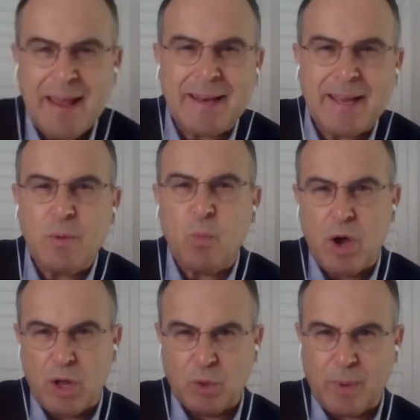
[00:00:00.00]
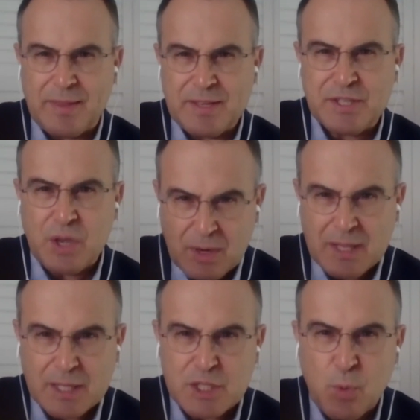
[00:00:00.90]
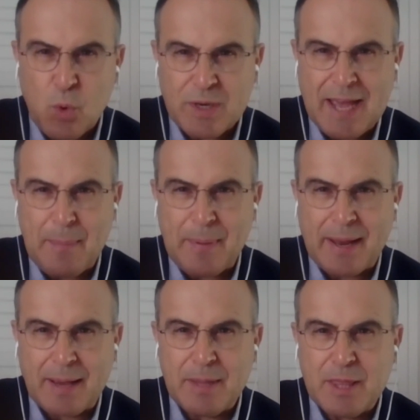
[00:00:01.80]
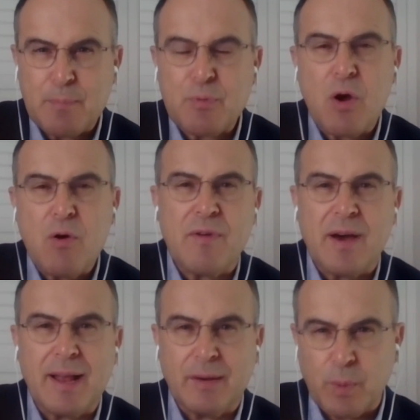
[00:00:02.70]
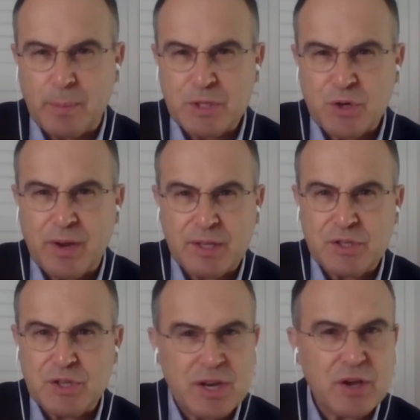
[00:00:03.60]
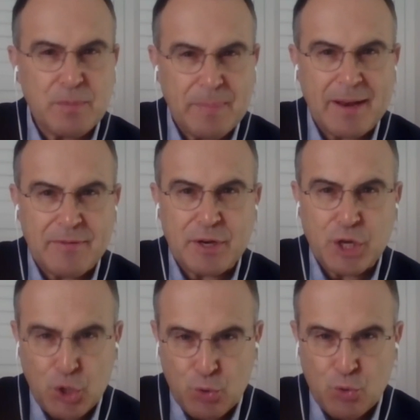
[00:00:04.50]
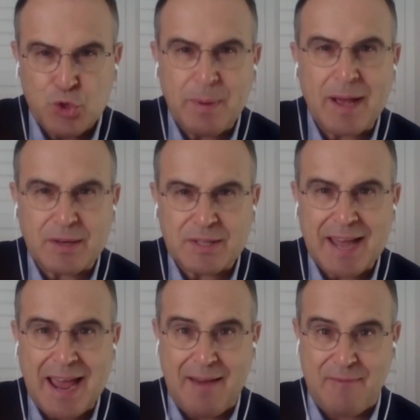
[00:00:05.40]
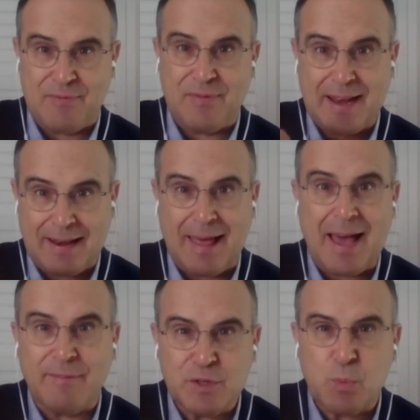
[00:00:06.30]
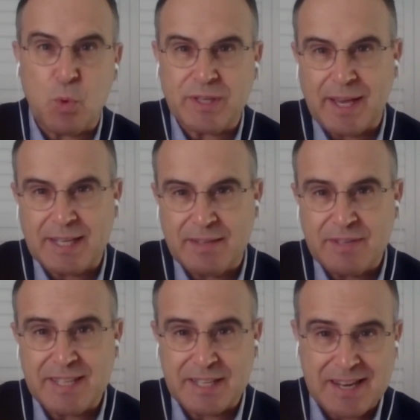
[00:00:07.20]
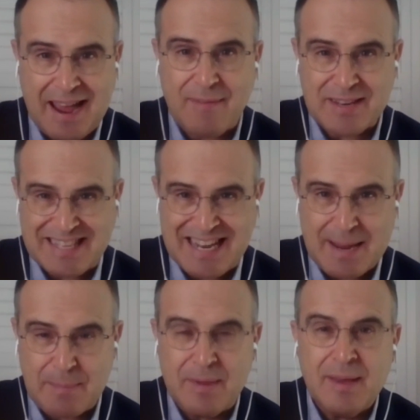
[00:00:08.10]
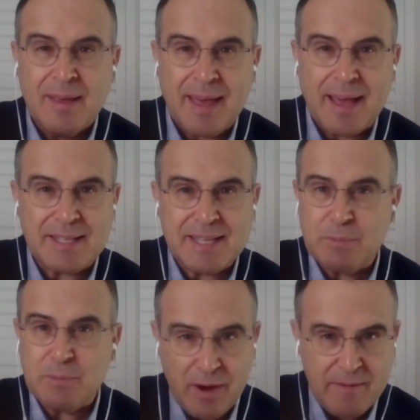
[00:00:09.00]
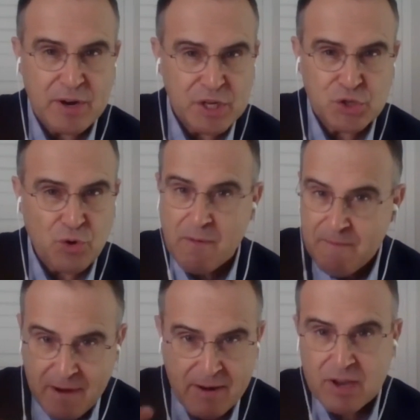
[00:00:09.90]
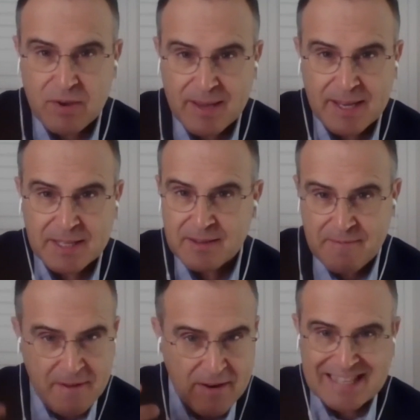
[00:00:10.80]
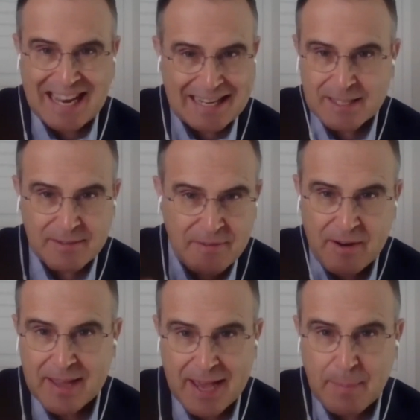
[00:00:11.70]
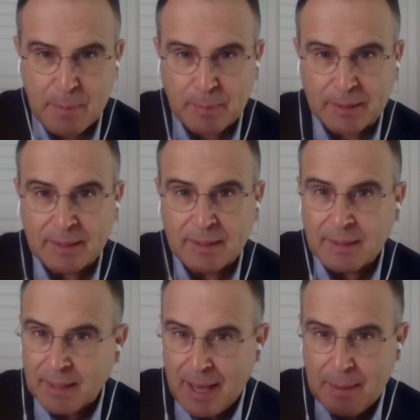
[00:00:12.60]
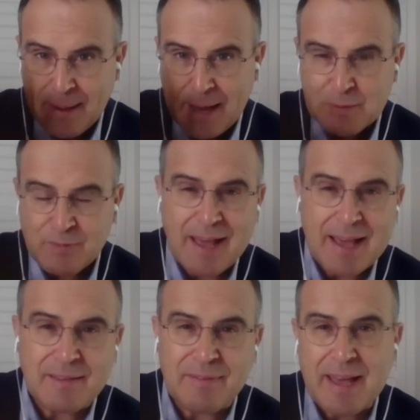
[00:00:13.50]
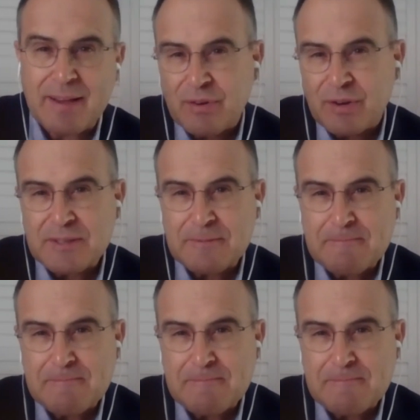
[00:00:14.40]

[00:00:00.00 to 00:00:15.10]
and in a world where there's so little sport happening, I mean, the profile of women's cricket certainly could benefit a huge amount to have that live sporting activity and to have a team that seems very, very strong, very cohesive, very talented, very capable, perhaps flying the flag for us.